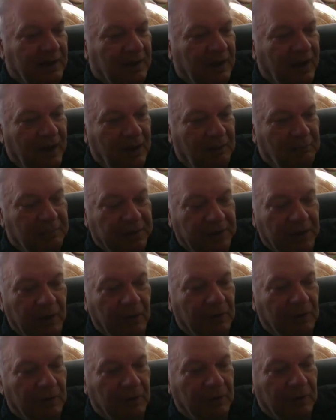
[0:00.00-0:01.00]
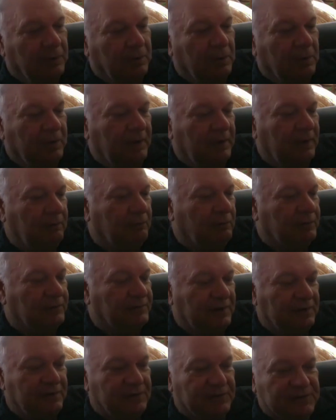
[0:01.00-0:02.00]
Um, but he also knew he
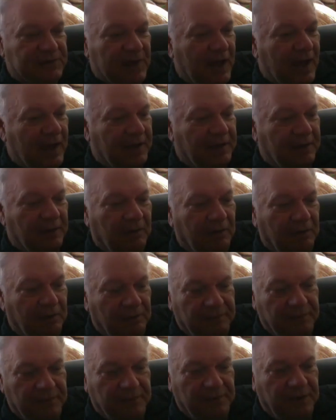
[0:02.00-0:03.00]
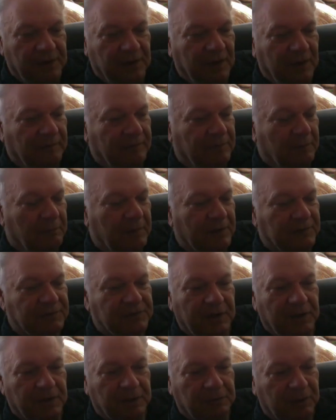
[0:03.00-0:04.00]
was inside all of the uh, the
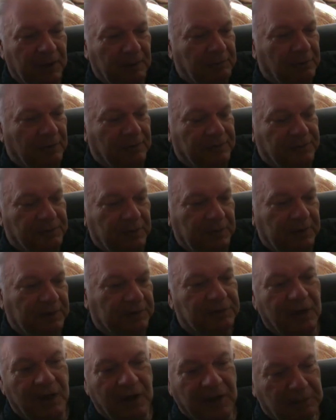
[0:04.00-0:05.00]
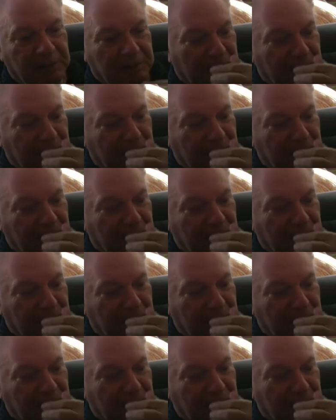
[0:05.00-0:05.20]
Messianic rebels, so he could talk